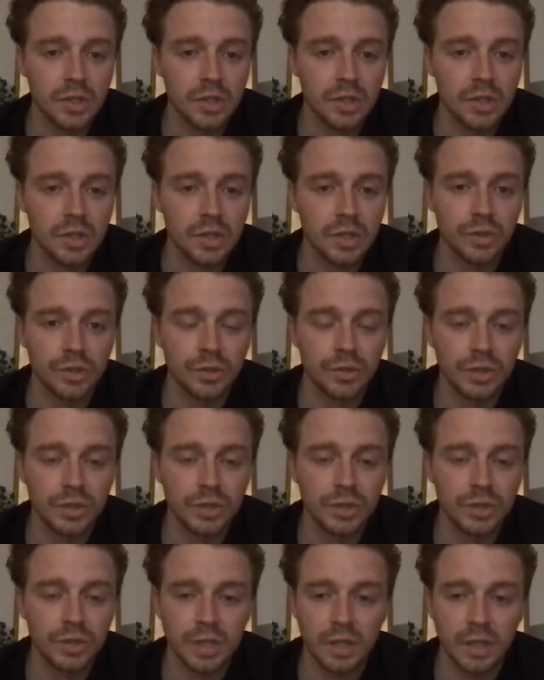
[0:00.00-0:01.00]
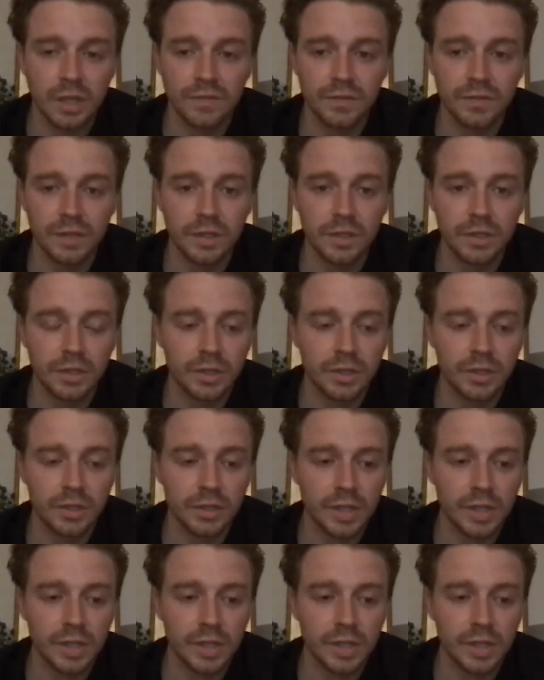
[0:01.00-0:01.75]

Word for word: Joe Joe mm-hmm. just loved the look